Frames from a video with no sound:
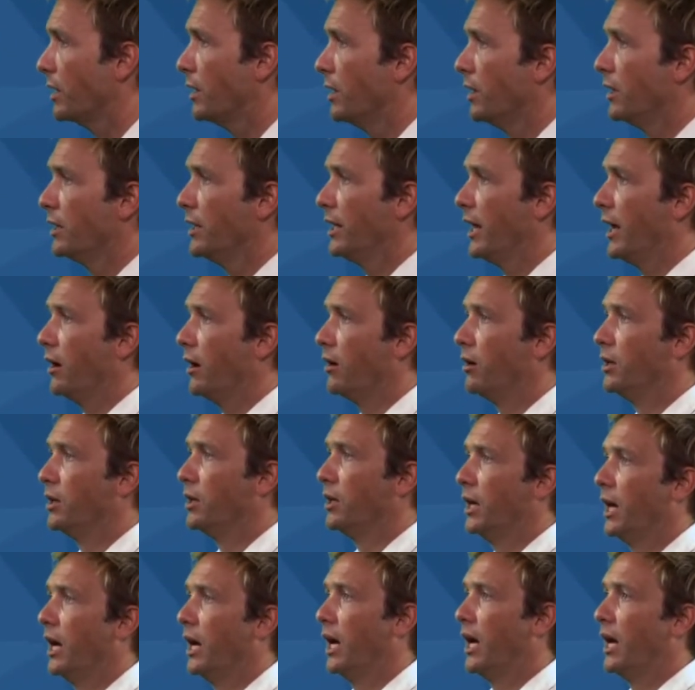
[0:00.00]
Now,
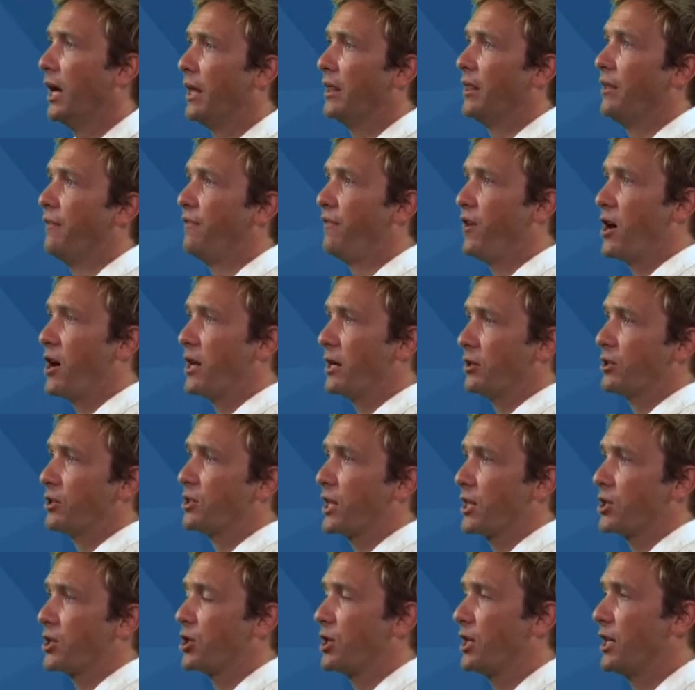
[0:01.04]
the final
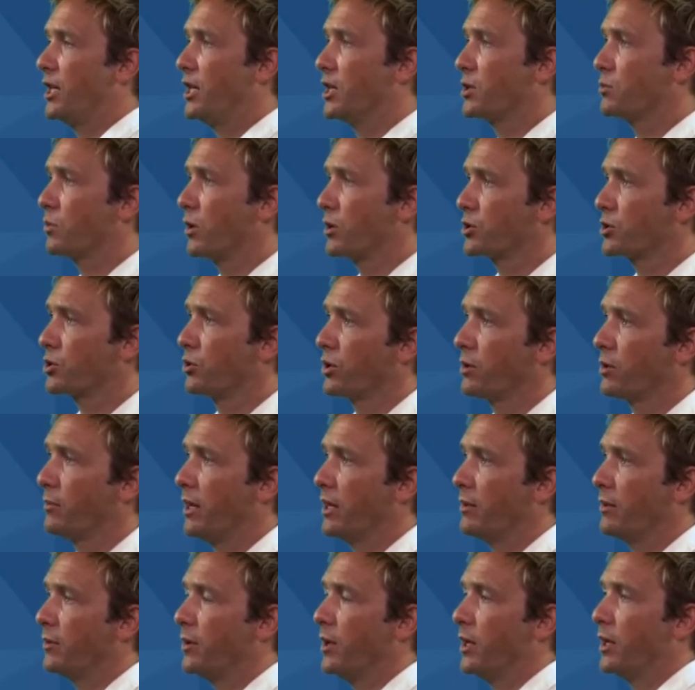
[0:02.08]
section here is what I was talking about at
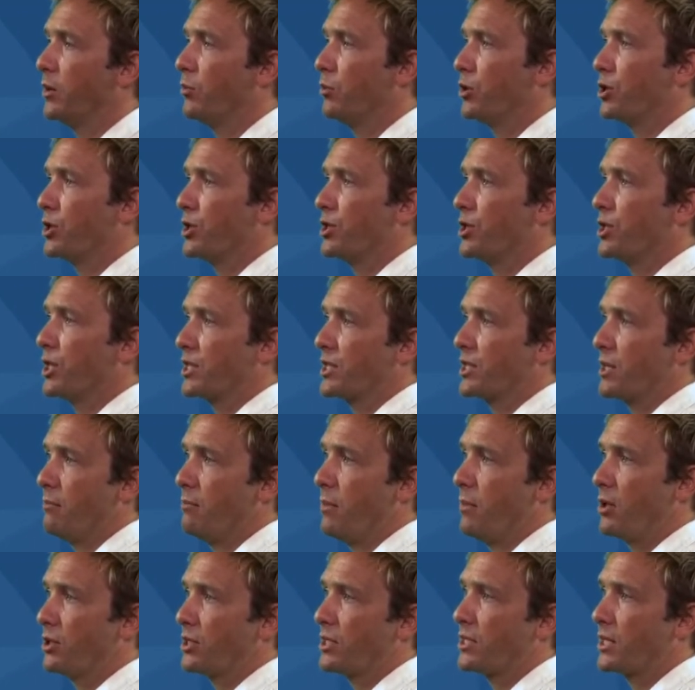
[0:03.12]
the beginning, which is just that
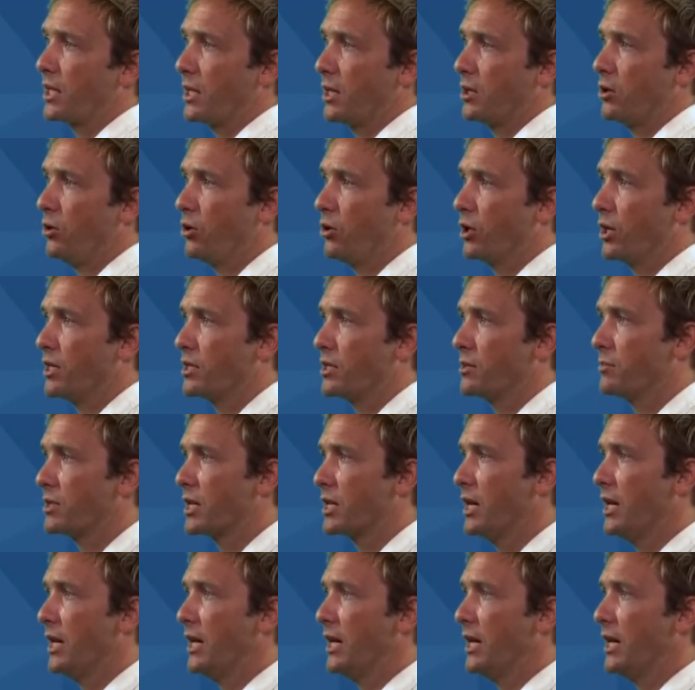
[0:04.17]
multicellular organisms,